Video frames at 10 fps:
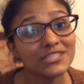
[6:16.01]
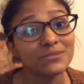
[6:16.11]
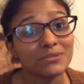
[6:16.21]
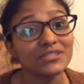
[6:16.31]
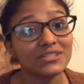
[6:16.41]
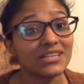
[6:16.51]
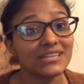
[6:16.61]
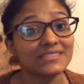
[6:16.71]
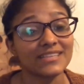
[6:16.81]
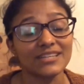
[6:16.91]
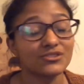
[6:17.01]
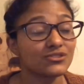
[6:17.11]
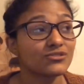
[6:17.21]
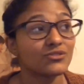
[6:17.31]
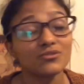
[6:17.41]
speechless. I
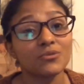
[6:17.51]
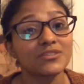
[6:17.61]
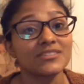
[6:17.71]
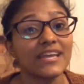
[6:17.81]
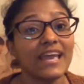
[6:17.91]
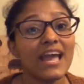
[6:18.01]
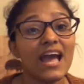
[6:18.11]
just don't know what to say.